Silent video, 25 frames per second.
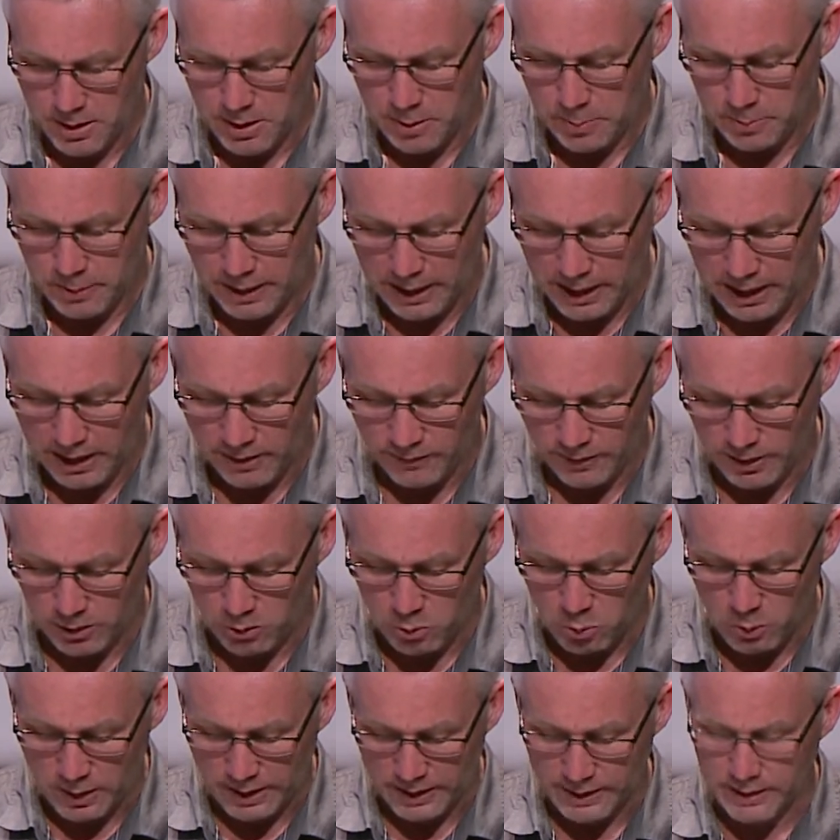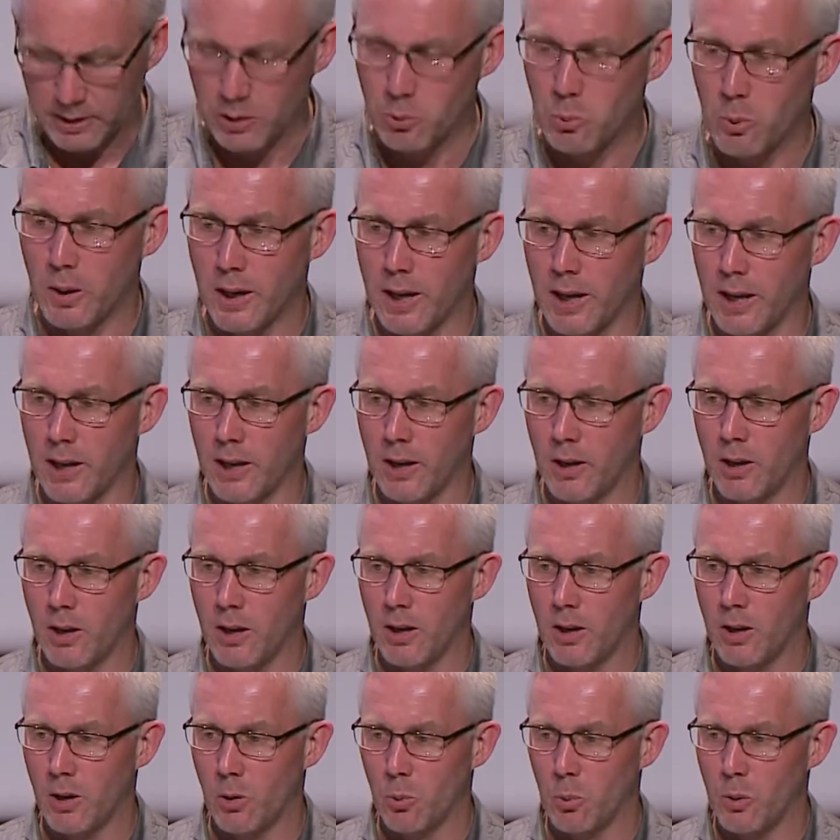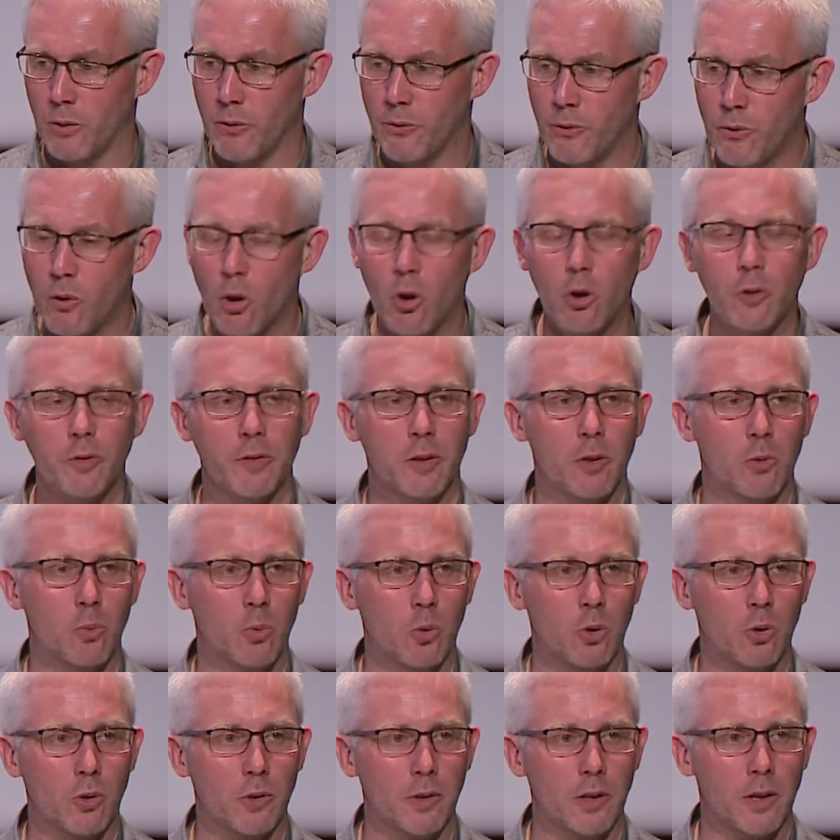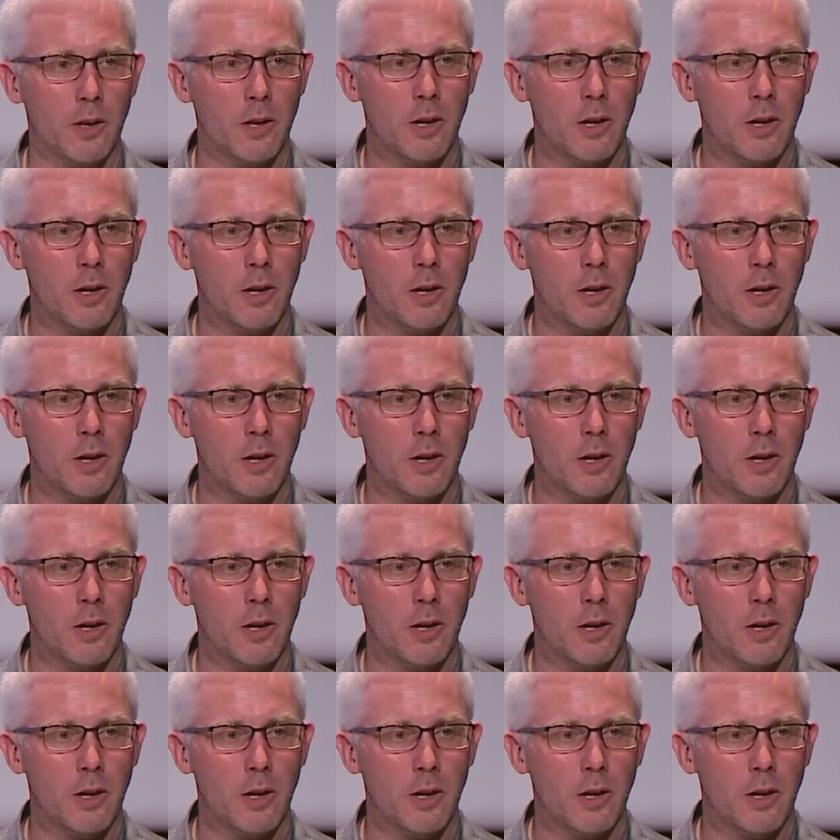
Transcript: behaving quite the way we thought they would?